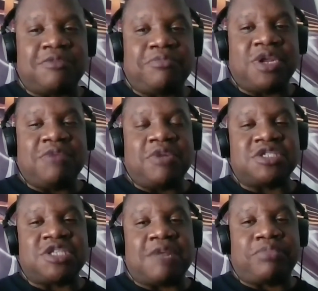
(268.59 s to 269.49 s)
Pretty much
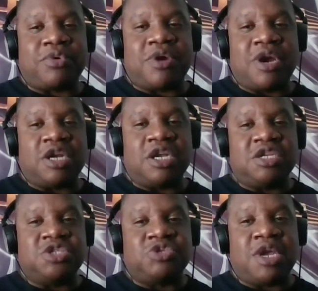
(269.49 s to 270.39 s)
that prayer
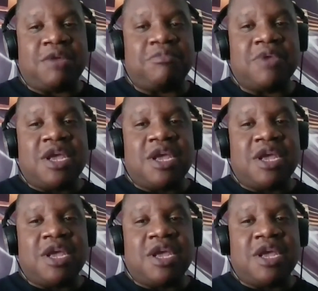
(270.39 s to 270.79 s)
and dream